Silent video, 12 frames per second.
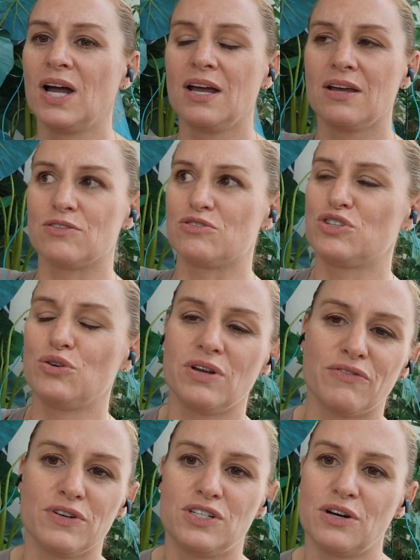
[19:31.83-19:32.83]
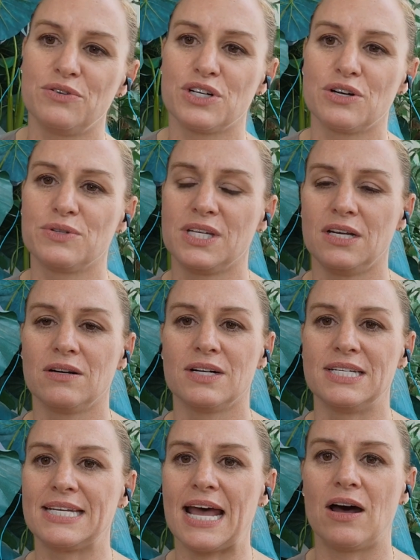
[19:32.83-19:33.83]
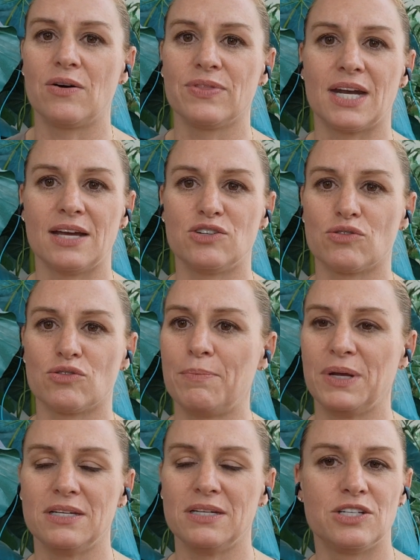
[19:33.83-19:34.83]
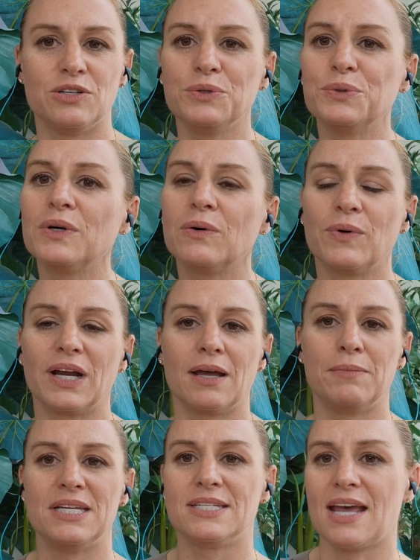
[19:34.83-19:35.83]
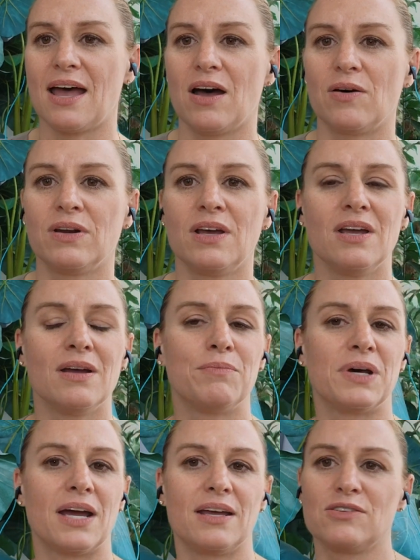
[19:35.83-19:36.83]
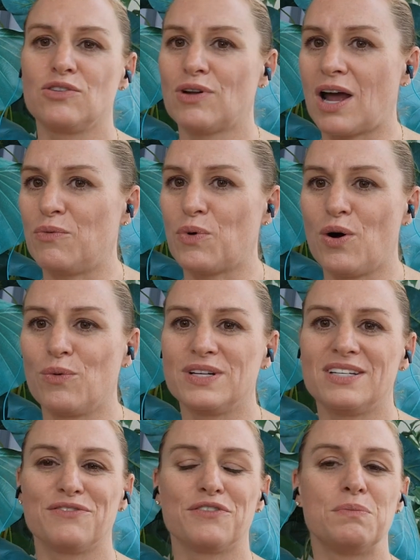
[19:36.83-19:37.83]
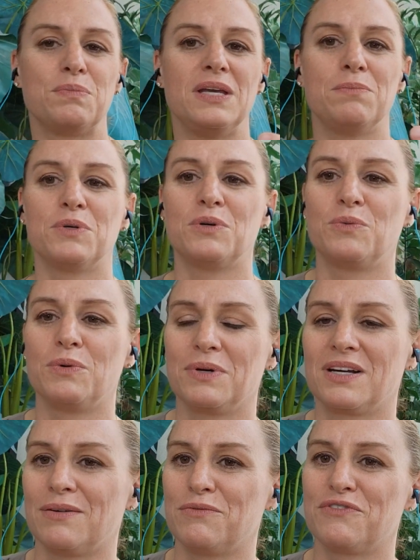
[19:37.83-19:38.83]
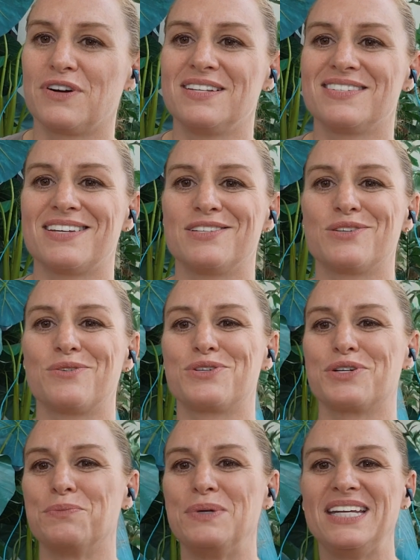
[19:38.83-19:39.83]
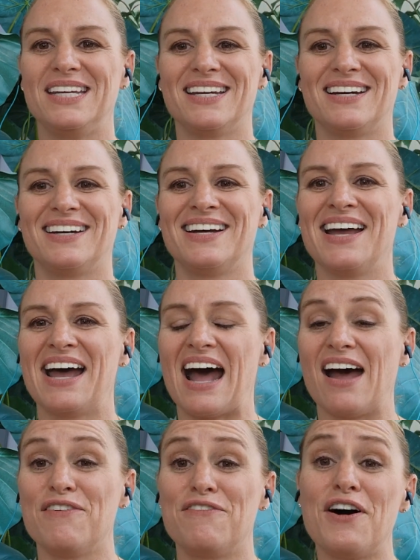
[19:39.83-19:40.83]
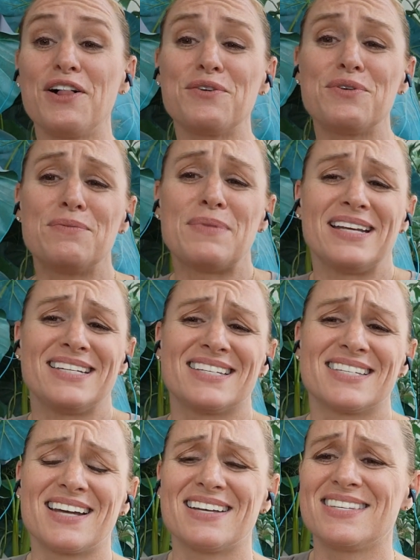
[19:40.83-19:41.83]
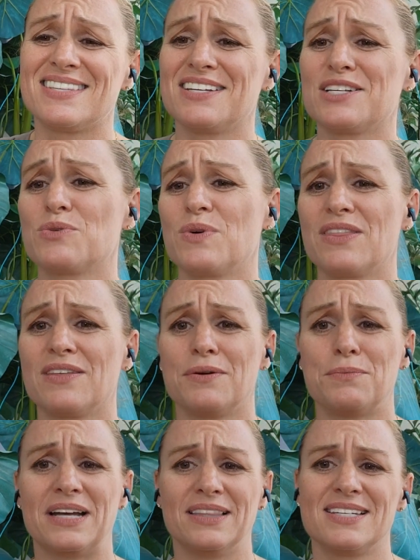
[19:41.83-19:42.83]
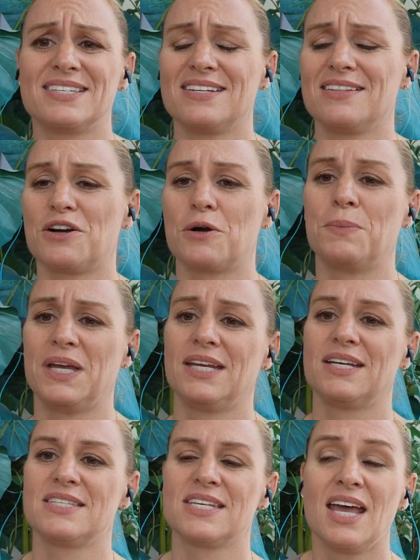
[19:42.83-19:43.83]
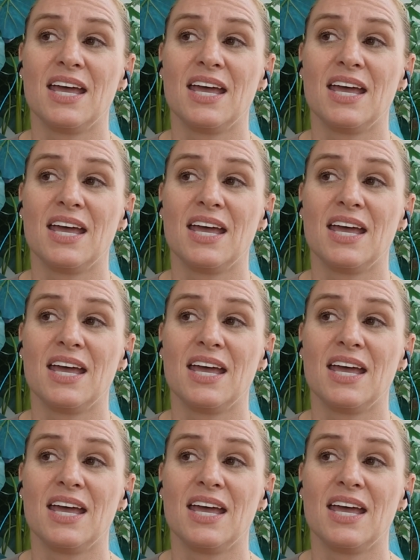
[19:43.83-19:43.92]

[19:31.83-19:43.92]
There's 2 different dojos here in town that I drop into when I'm in town, but I roll with different people. We become friends on social media. I follow them. I discuss things with them. I listen to their opinions.